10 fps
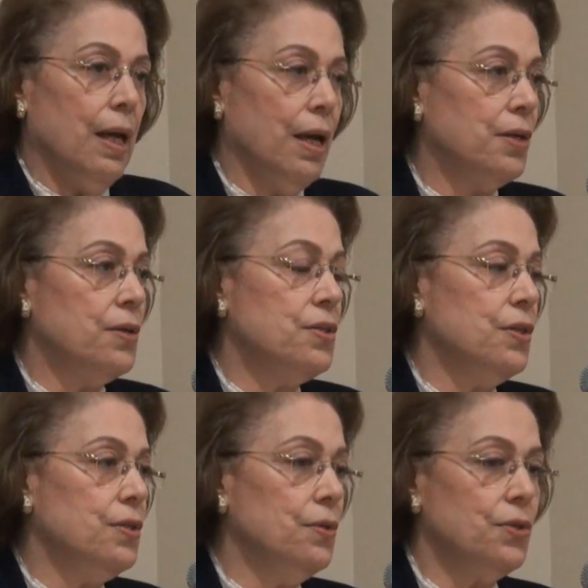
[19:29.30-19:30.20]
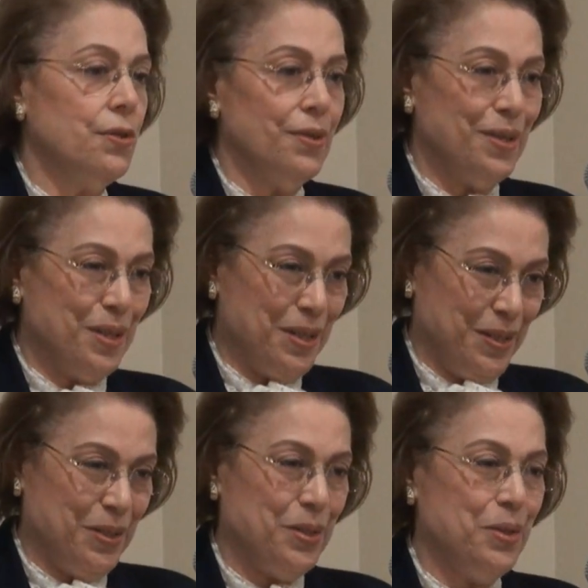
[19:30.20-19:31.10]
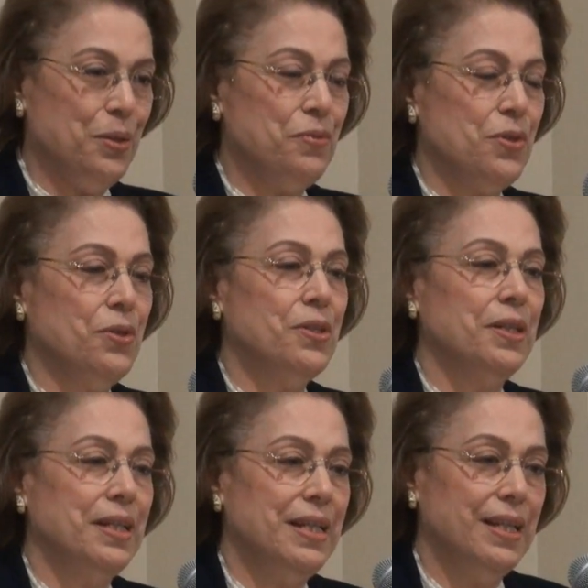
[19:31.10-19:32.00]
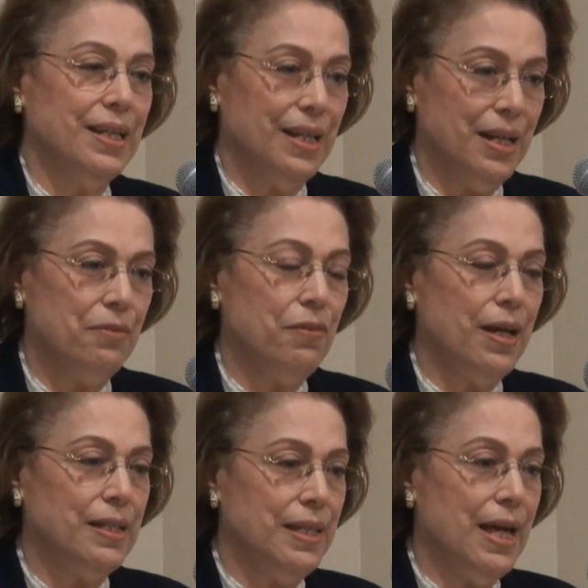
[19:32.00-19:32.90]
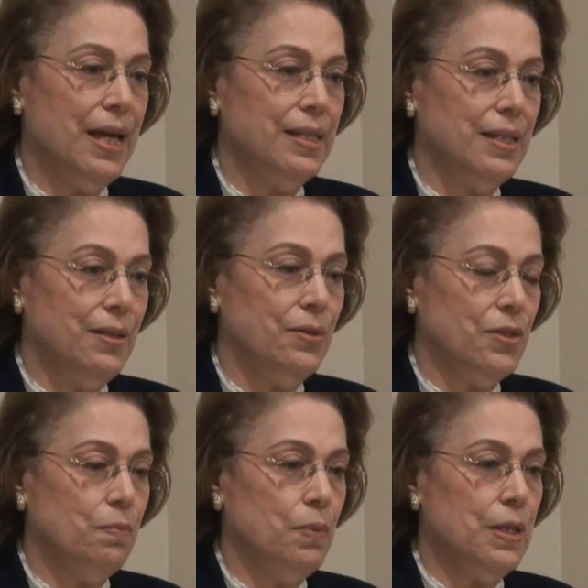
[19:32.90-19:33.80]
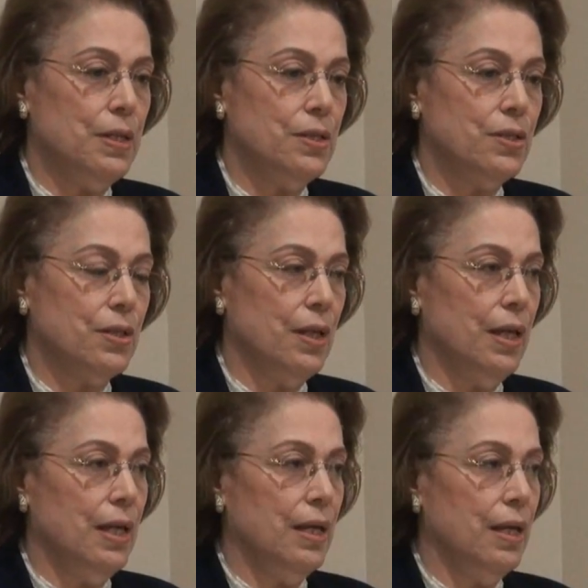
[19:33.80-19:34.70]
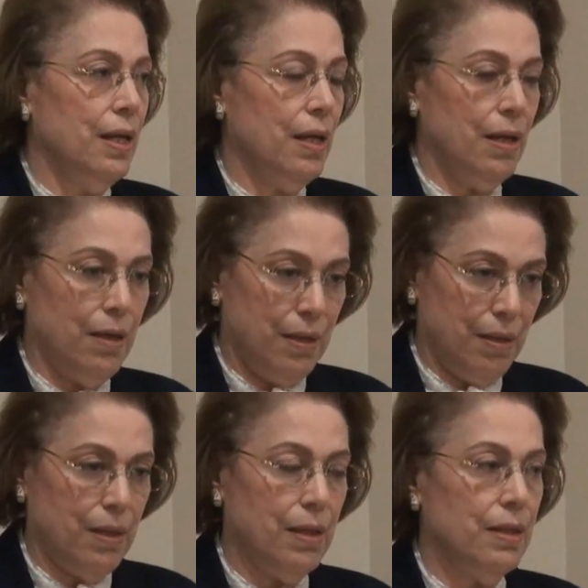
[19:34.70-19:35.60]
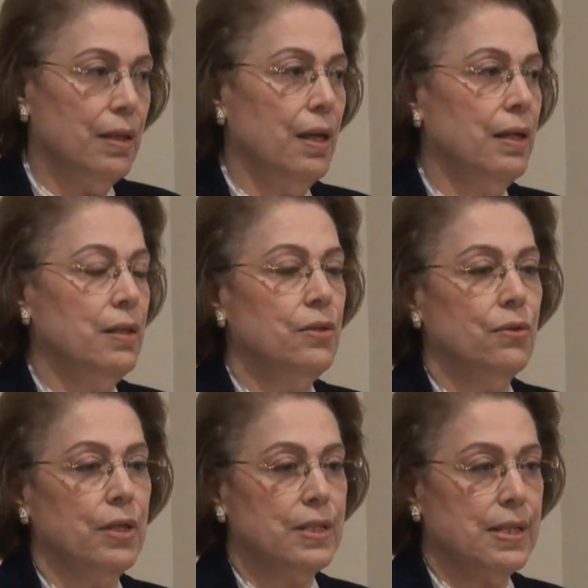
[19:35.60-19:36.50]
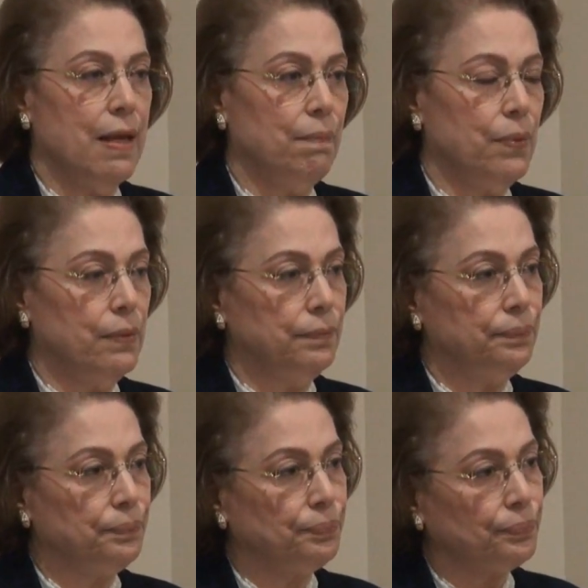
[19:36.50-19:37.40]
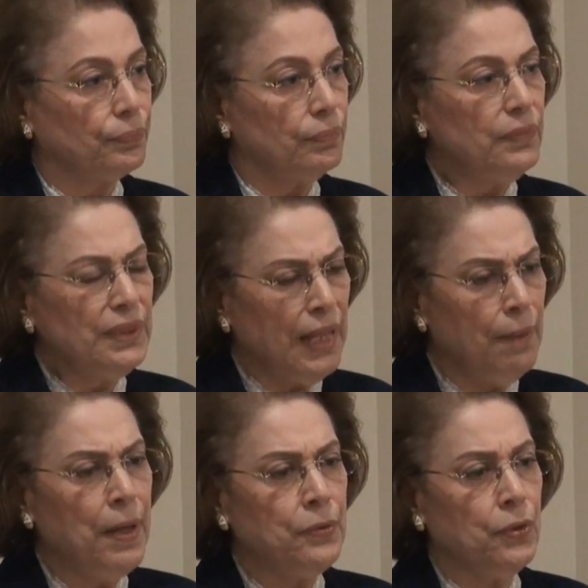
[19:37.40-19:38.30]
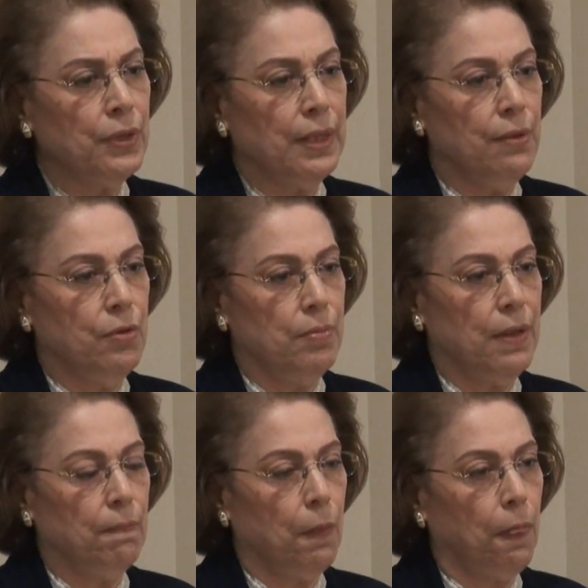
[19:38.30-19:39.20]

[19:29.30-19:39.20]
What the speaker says: Unconstitutional, you've certainly clarified that in your speech and in your example about Oklahoma.